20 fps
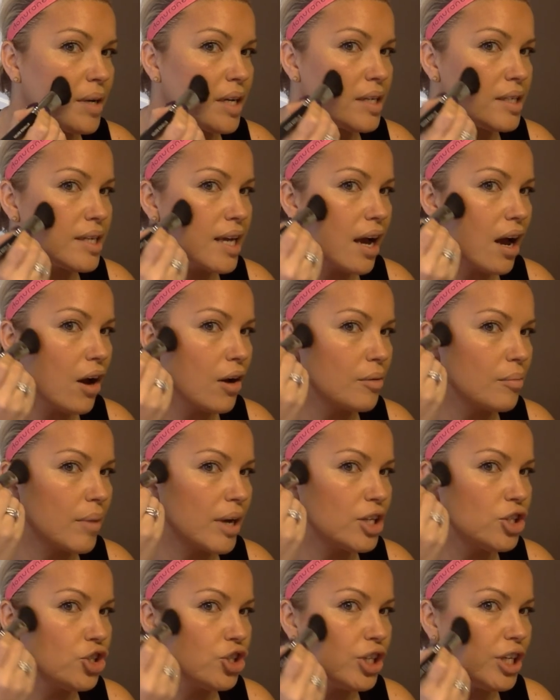bit down
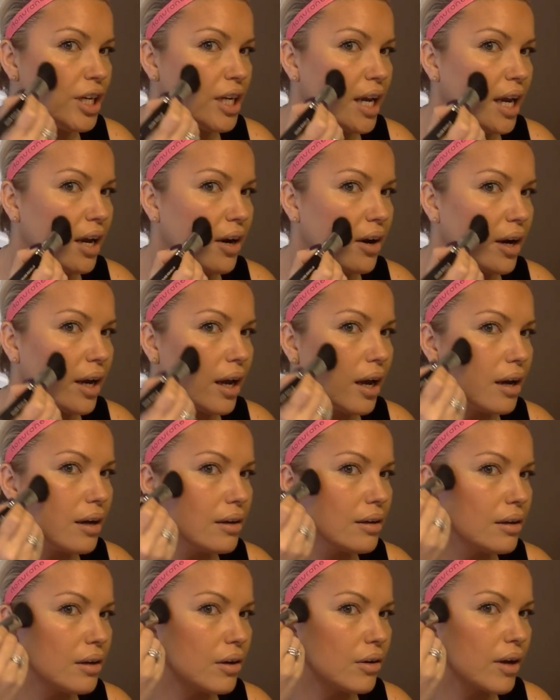my cheek area,
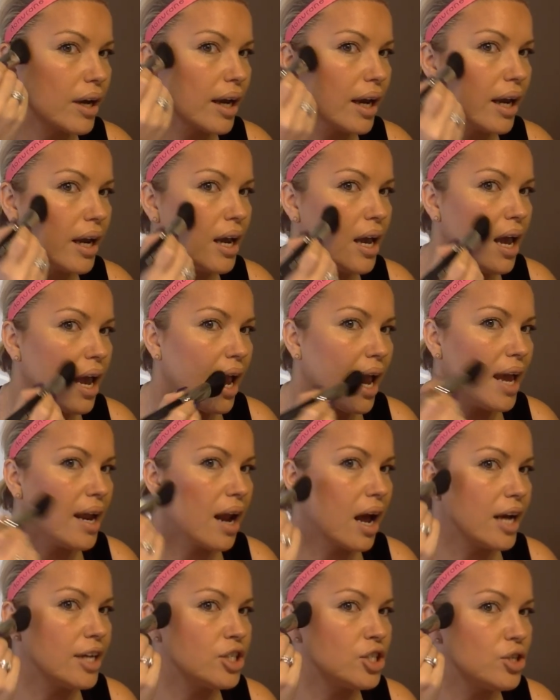okay?
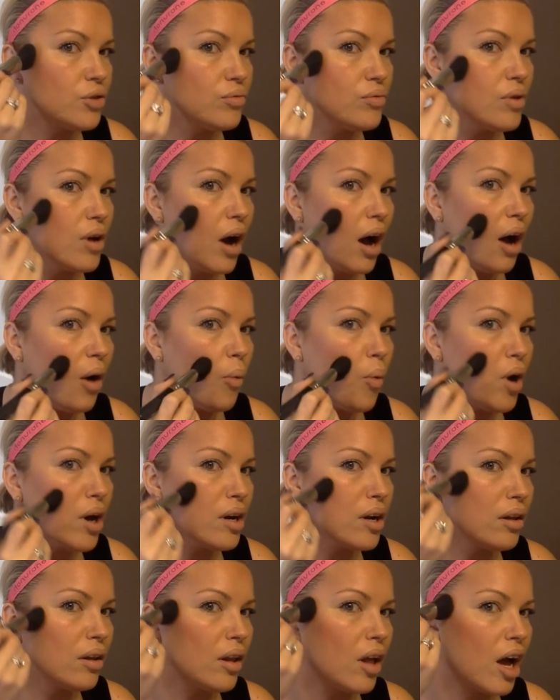And I do not
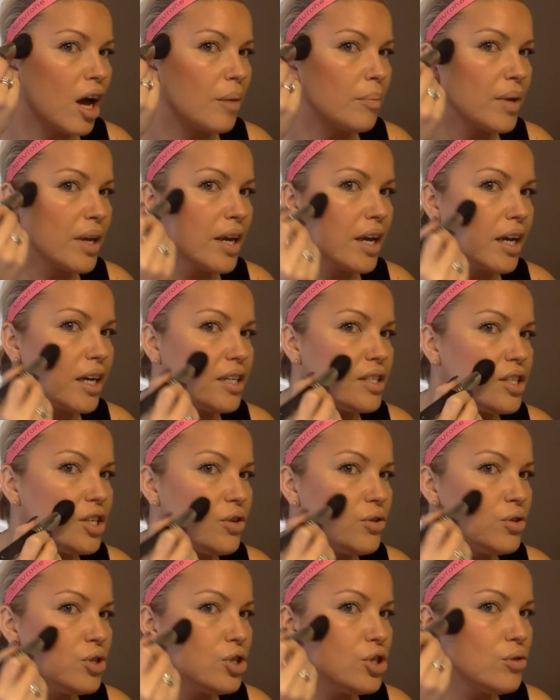want a lot, because
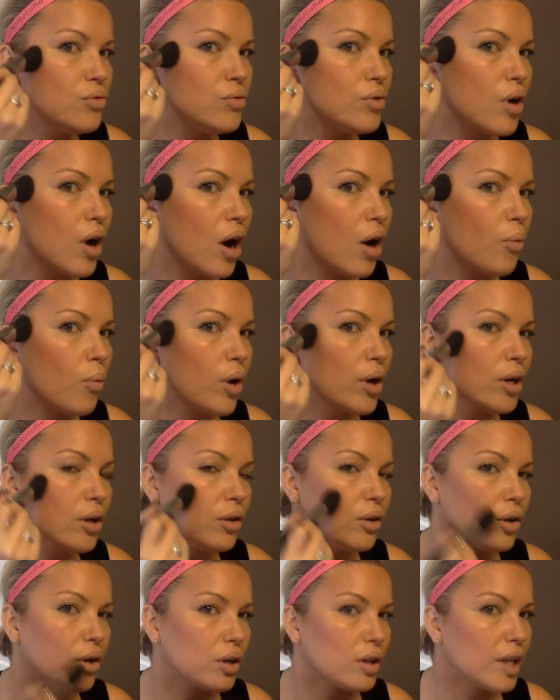you do not wanna
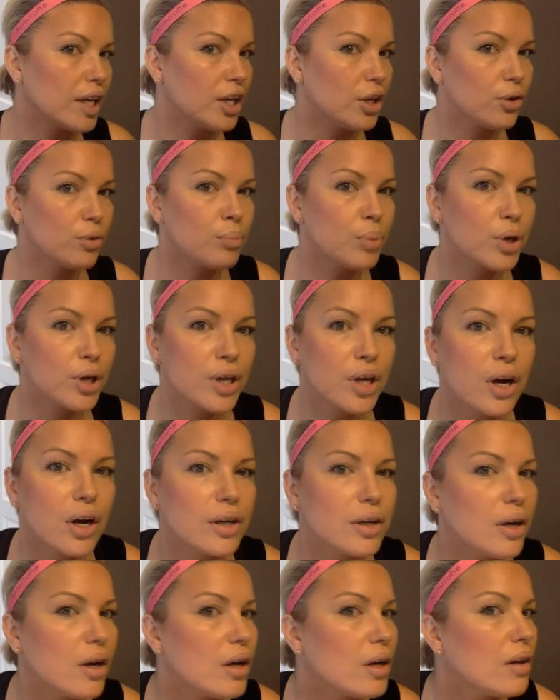look like you're putting
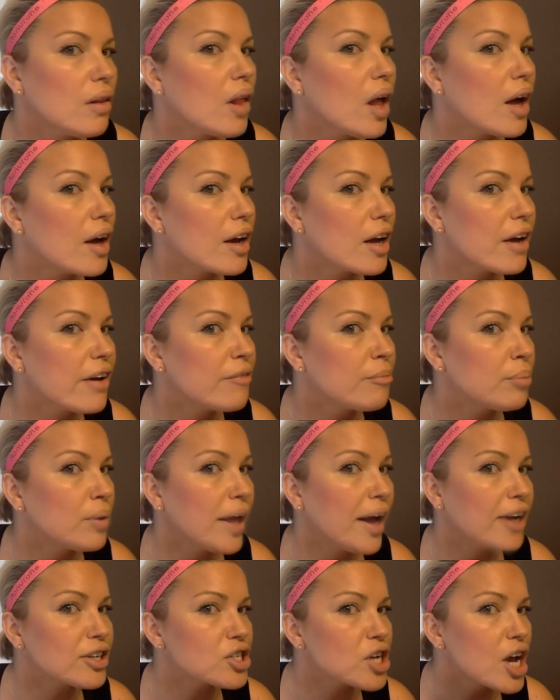on a lot of
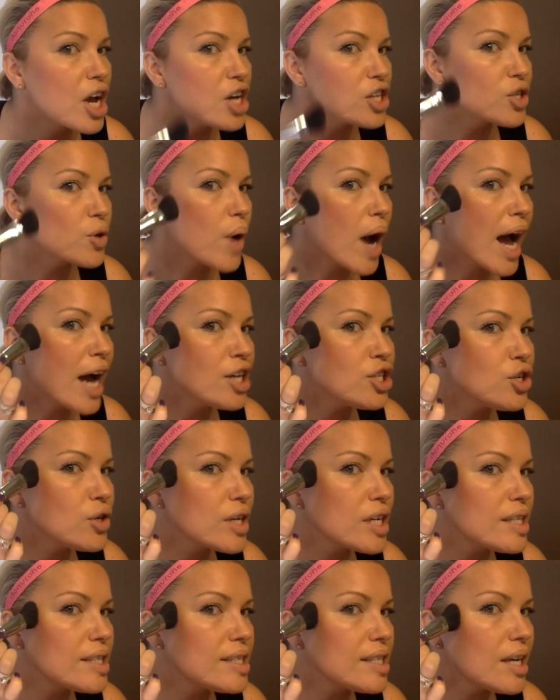blush. So as you
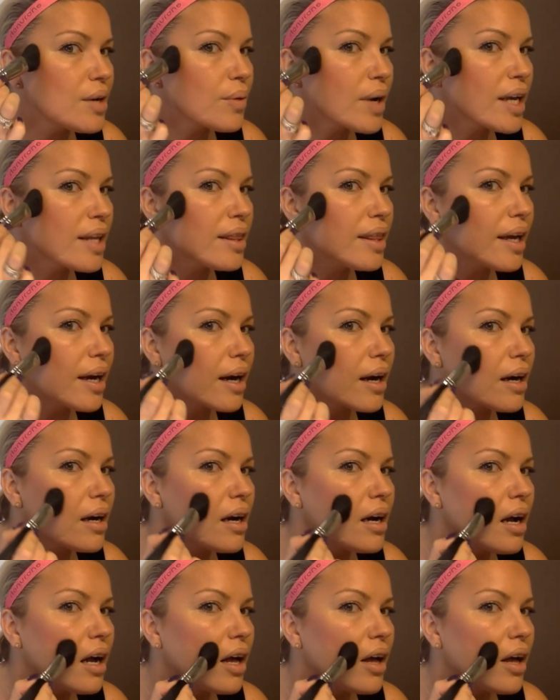can see right there,